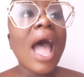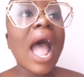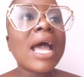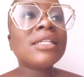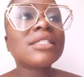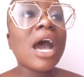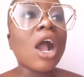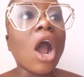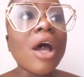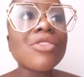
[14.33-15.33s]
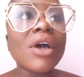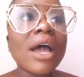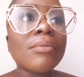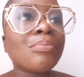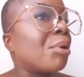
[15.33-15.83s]
And I got
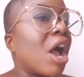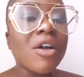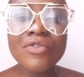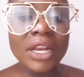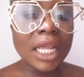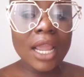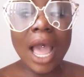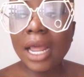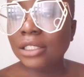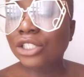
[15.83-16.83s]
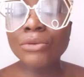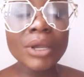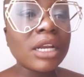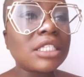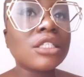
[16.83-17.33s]
that perfectly, and to
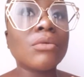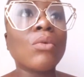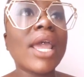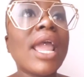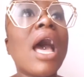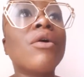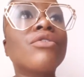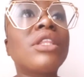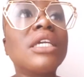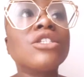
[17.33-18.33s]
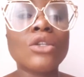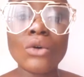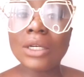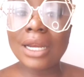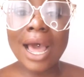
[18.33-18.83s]
be honest, the way how things
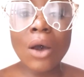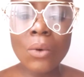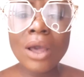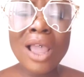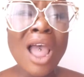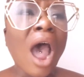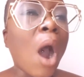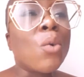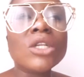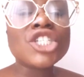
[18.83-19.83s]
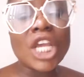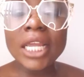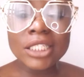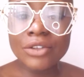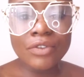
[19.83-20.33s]
look now, I want to
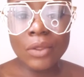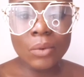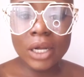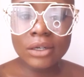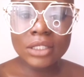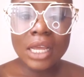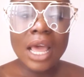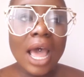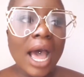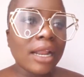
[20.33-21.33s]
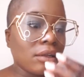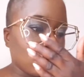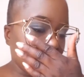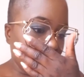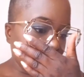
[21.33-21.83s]
change it for the world. And
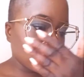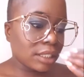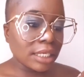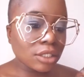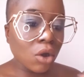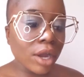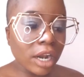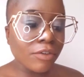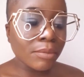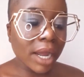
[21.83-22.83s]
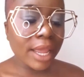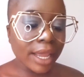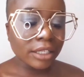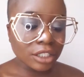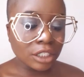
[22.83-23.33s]
since cutting off my
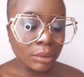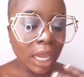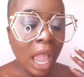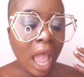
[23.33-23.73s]
hair, excuse me,